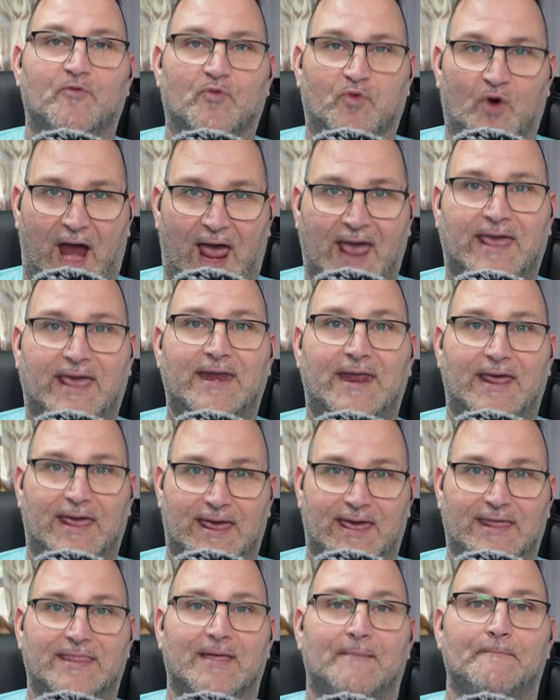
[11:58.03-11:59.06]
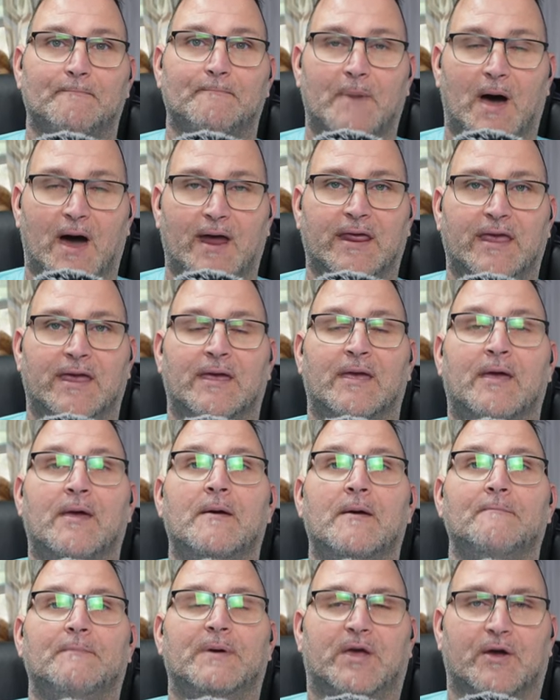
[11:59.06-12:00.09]
racking in the money
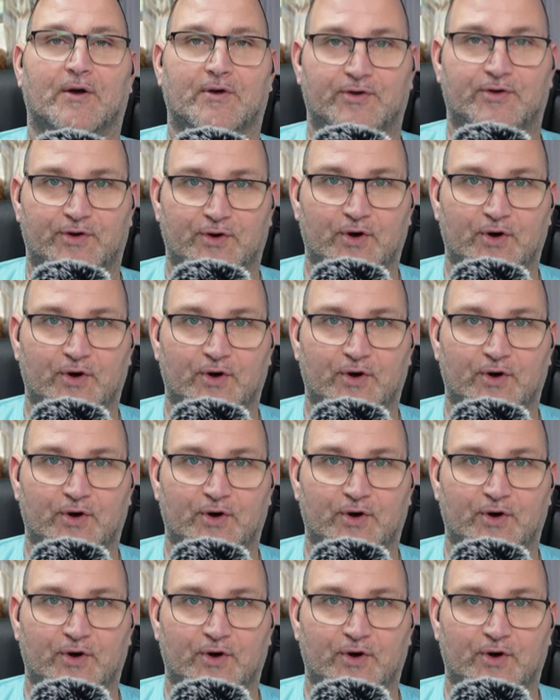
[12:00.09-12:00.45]
because